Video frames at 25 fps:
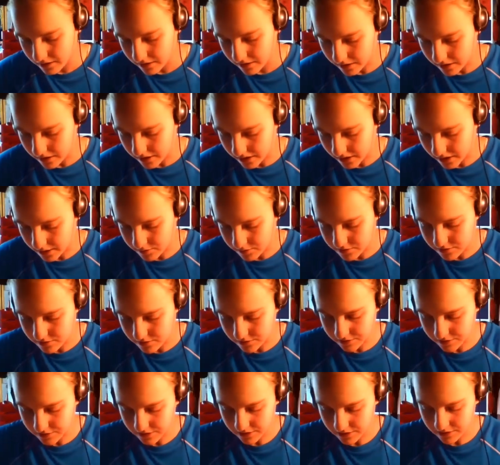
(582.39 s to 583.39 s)
I
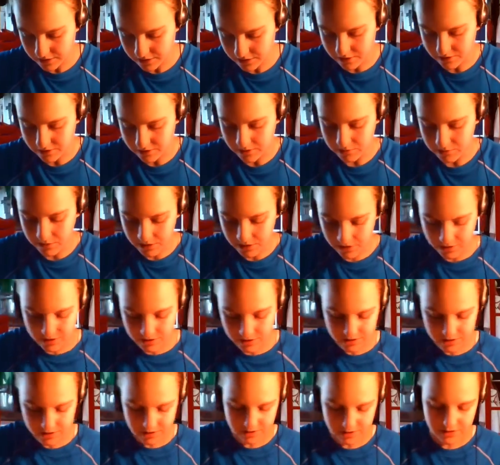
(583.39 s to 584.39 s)
absolutely love
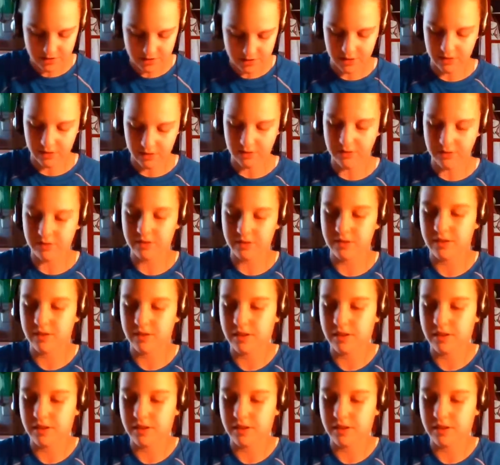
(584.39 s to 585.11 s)
computers and stuff.